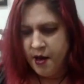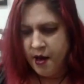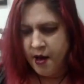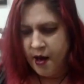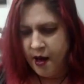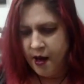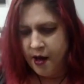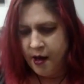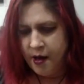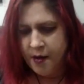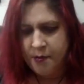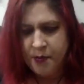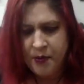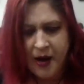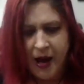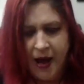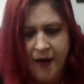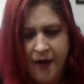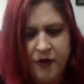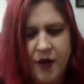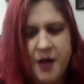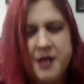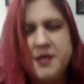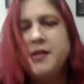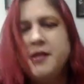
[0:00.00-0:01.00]
But I
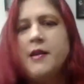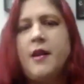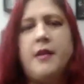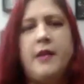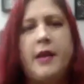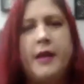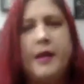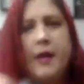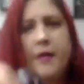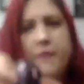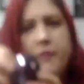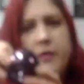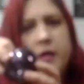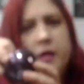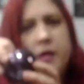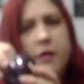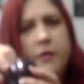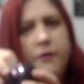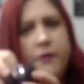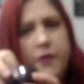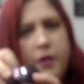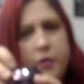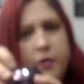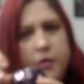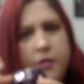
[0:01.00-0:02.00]
have lots of, I have
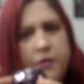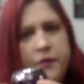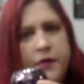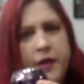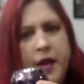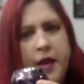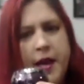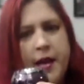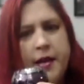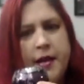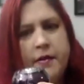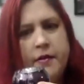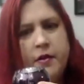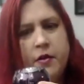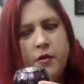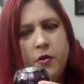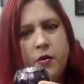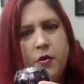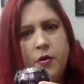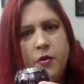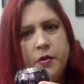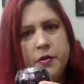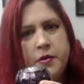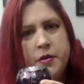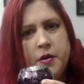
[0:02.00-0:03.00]
little votive candle
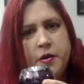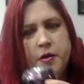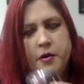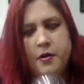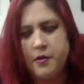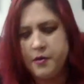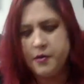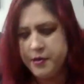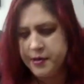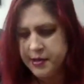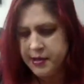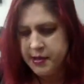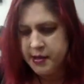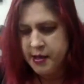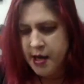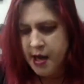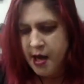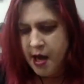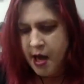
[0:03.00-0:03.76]
holders.